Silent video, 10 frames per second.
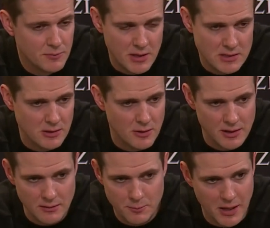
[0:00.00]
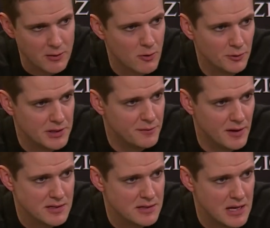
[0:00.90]
He's learning pick and roll
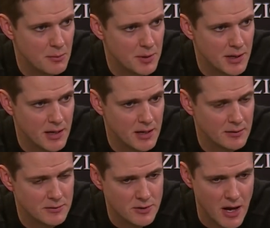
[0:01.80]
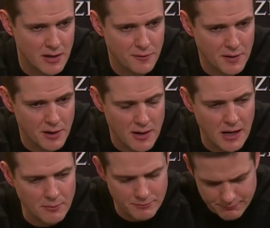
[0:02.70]
defense in the NBA, trying to figure
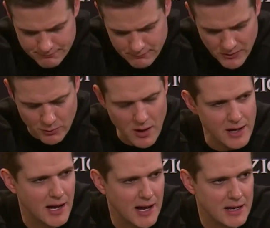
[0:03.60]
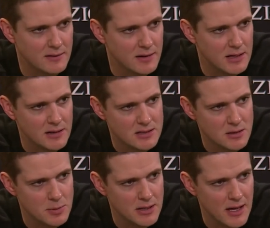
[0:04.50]
out the right height that he needs
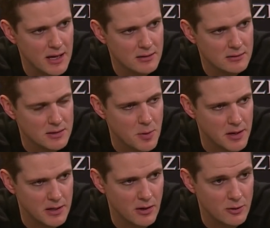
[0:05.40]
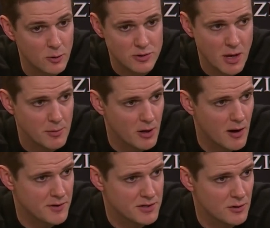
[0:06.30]
to be at, depending on who's coming
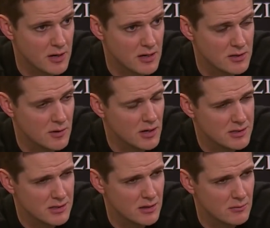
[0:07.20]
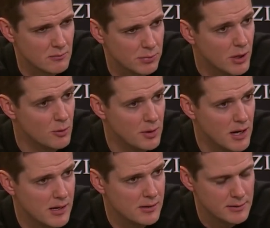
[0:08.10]
off the screen so he doesn't get blown by.